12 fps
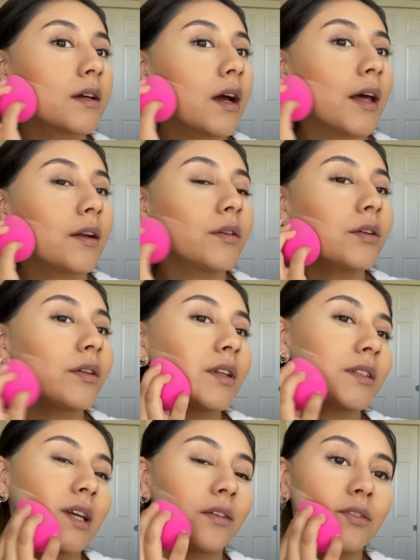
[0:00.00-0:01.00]
I don't do this
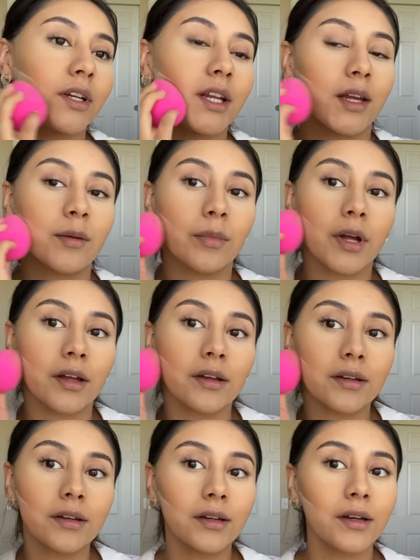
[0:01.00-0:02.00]
every day, but
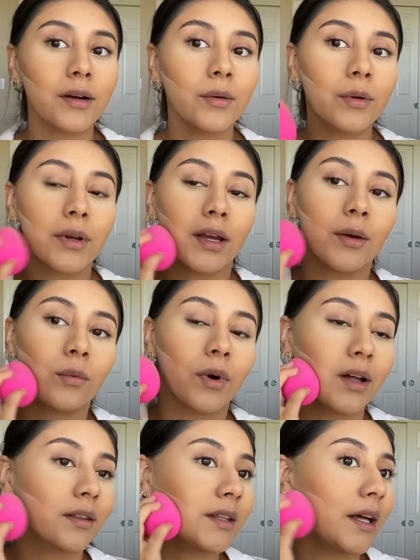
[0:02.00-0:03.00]
when I
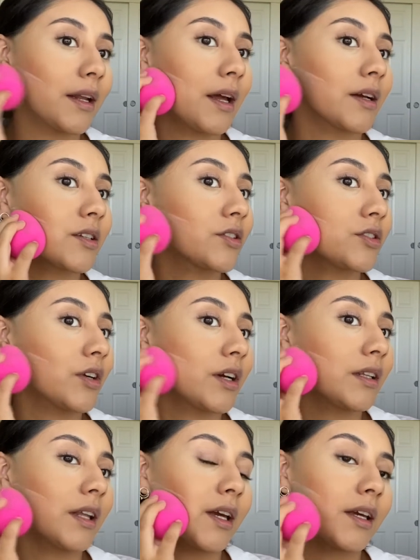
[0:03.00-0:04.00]
want that extra
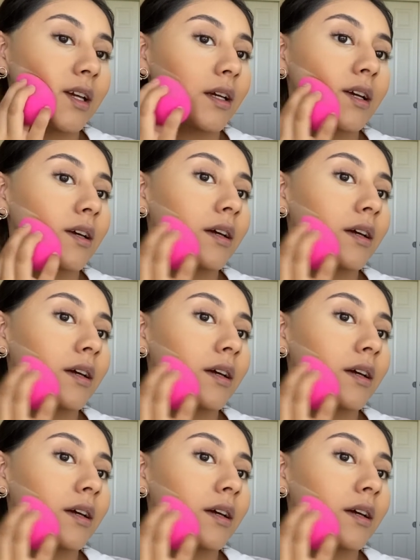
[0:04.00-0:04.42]
like